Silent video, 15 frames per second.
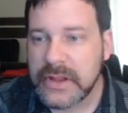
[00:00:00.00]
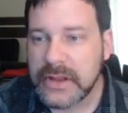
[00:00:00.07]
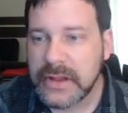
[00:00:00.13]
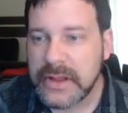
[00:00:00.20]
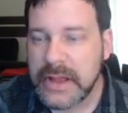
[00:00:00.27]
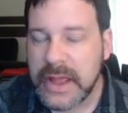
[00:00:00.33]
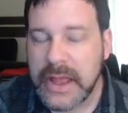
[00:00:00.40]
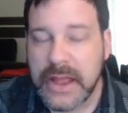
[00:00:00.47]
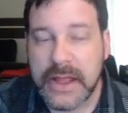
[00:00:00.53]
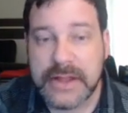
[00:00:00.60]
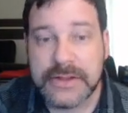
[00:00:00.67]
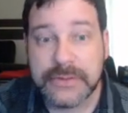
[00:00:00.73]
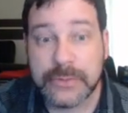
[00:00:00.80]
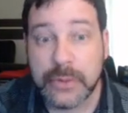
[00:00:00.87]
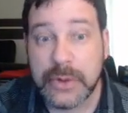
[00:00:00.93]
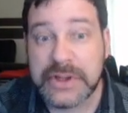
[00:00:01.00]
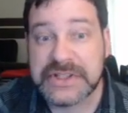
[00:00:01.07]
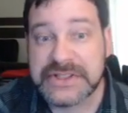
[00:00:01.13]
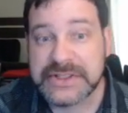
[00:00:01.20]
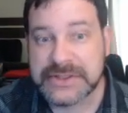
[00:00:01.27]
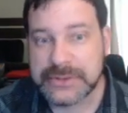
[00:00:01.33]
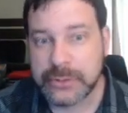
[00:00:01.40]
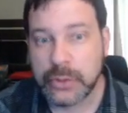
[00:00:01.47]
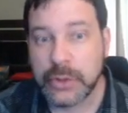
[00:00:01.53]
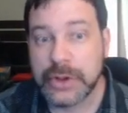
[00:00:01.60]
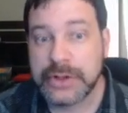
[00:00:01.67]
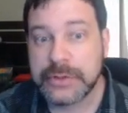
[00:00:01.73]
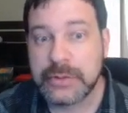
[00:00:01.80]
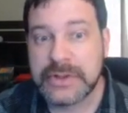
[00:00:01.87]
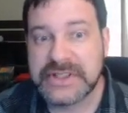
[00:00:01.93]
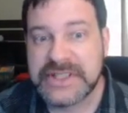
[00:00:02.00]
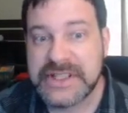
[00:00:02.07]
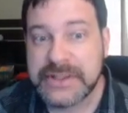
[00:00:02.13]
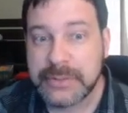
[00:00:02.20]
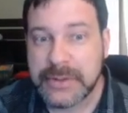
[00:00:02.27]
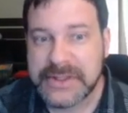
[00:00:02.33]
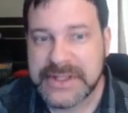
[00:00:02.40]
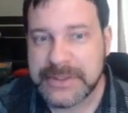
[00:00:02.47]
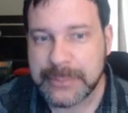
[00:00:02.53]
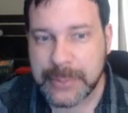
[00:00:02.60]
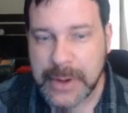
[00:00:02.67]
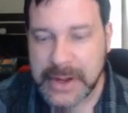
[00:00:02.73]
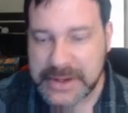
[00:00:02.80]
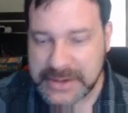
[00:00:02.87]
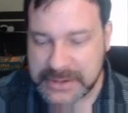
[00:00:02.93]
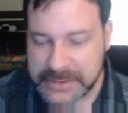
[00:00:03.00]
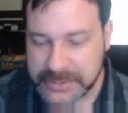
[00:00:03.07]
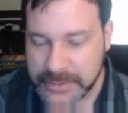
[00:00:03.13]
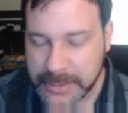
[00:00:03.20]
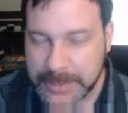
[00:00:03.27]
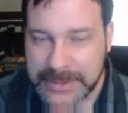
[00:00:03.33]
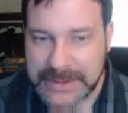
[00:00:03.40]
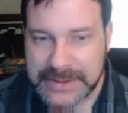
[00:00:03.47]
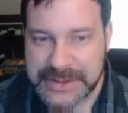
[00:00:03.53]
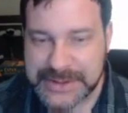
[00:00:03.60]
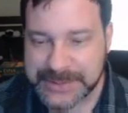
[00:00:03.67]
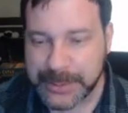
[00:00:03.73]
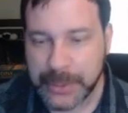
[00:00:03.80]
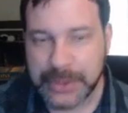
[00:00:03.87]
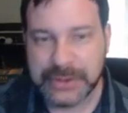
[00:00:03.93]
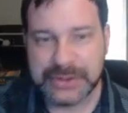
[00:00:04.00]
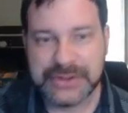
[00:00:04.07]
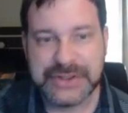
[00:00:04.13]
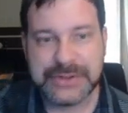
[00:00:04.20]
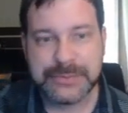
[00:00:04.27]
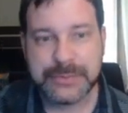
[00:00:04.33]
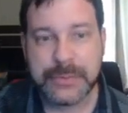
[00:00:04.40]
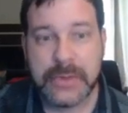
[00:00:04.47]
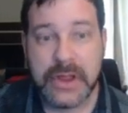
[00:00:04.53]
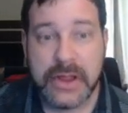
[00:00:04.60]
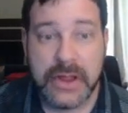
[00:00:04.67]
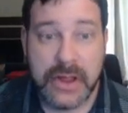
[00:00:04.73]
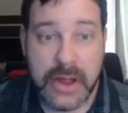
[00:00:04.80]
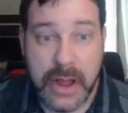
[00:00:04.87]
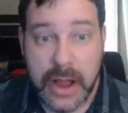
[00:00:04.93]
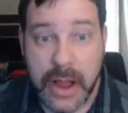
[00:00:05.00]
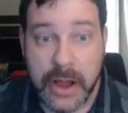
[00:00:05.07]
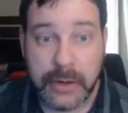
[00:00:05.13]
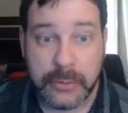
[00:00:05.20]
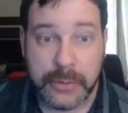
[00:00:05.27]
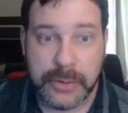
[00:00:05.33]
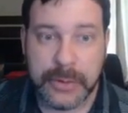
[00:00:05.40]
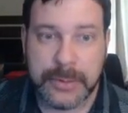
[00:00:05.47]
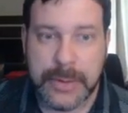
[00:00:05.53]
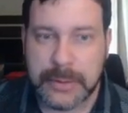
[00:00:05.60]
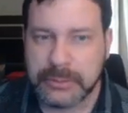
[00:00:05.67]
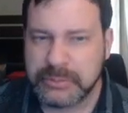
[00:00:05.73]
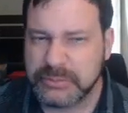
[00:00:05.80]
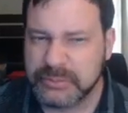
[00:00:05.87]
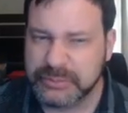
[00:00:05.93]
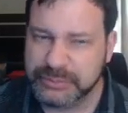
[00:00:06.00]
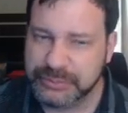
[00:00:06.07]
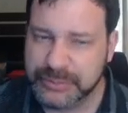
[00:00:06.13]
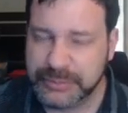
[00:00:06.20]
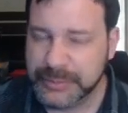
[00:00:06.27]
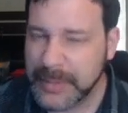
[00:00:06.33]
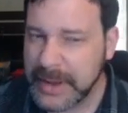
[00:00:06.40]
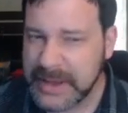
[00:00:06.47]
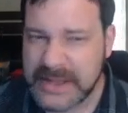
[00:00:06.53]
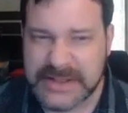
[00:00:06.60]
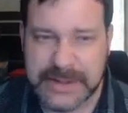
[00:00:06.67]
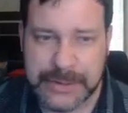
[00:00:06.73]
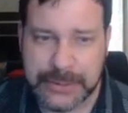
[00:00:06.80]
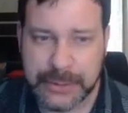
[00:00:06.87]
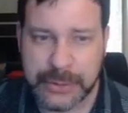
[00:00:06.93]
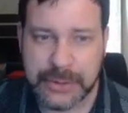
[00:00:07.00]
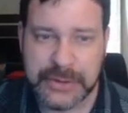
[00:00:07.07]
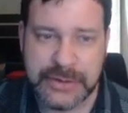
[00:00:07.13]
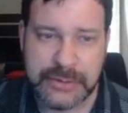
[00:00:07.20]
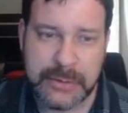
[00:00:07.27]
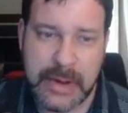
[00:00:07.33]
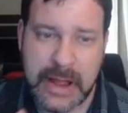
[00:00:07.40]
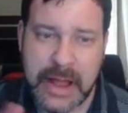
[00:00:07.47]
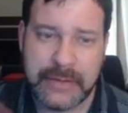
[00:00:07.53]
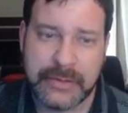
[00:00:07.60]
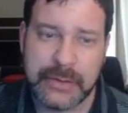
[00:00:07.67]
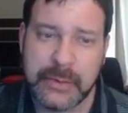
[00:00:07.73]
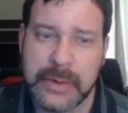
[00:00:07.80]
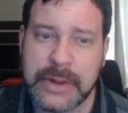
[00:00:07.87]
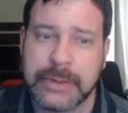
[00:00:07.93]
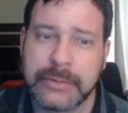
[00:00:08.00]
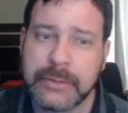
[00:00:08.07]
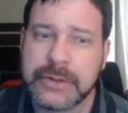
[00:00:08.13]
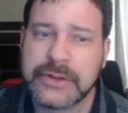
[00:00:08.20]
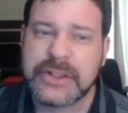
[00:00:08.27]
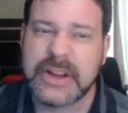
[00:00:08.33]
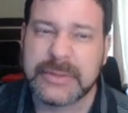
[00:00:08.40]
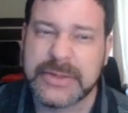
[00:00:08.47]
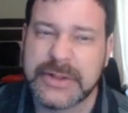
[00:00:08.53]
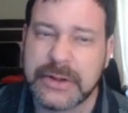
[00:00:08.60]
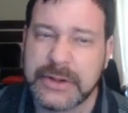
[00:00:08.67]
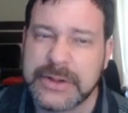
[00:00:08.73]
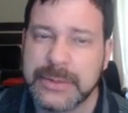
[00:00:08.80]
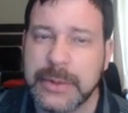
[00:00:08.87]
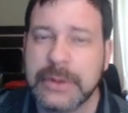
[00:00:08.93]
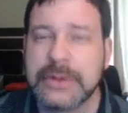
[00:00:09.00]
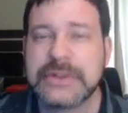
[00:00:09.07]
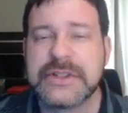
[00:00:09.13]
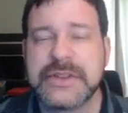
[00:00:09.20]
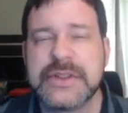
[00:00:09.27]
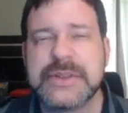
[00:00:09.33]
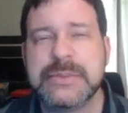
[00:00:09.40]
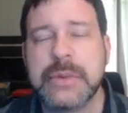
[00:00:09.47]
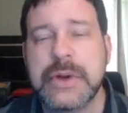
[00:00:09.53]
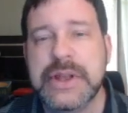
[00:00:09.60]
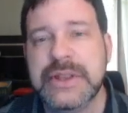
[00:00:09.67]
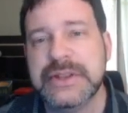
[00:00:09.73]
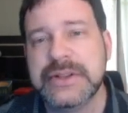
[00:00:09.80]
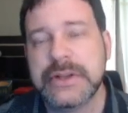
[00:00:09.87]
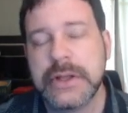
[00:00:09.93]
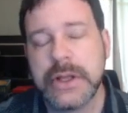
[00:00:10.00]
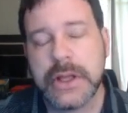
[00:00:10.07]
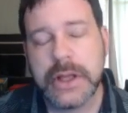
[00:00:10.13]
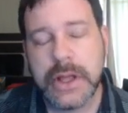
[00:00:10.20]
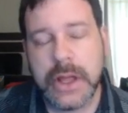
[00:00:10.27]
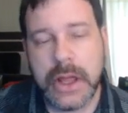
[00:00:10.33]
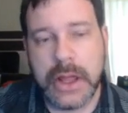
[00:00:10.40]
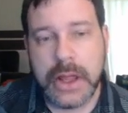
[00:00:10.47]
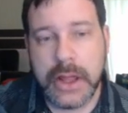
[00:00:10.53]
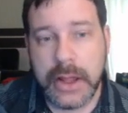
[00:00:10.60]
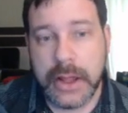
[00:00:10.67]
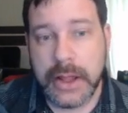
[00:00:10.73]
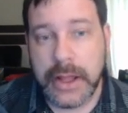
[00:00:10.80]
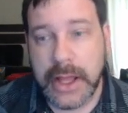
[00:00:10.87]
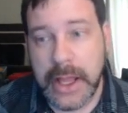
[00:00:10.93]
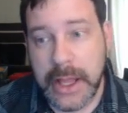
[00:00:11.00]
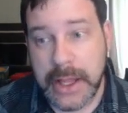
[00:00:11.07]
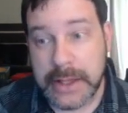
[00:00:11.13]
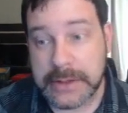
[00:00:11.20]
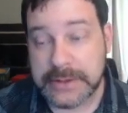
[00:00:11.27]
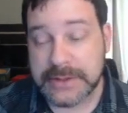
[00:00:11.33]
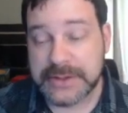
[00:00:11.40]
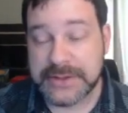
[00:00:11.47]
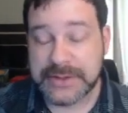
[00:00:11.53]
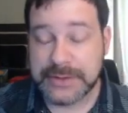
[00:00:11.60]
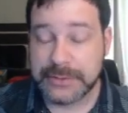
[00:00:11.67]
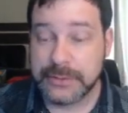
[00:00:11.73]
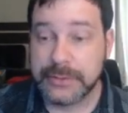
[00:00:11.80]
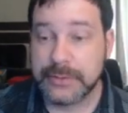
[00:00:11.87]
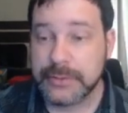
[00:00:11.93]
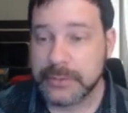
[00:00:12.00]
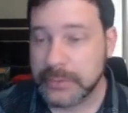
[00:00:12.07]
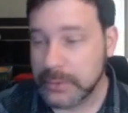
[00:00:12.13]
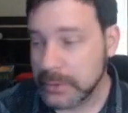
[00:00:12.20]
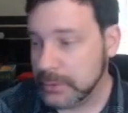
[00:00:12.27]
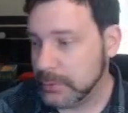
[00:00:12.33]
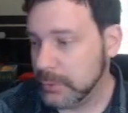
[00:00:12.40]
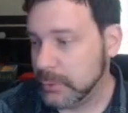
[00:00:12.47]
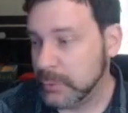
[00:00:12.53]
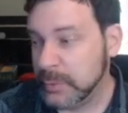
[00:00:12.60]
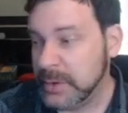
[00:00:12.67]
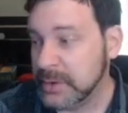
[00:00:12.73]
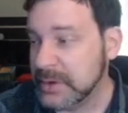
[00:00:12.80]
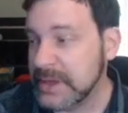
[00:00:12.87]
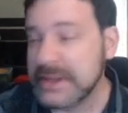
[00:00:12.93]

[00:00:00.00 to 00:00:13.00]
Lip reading: And of course, Core 2021 completely spoiled. We're about, I guess, a third to a half of the way through the jumpstart spoilers at this point. And we are getting a